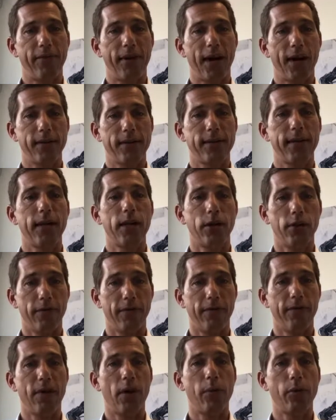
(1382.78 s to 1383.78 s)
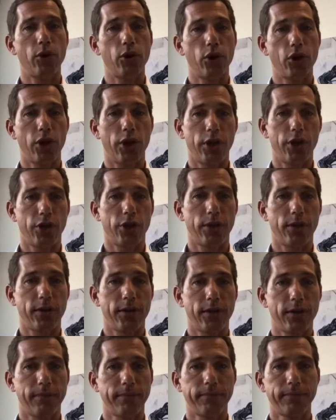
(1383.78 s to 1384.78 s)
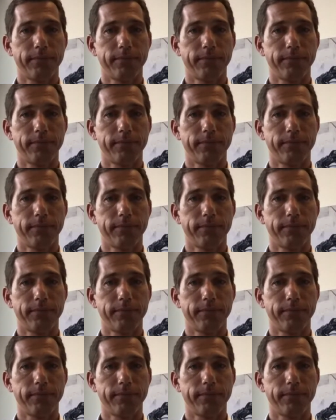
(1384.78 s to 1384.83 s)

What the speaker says: fast in very good conditions.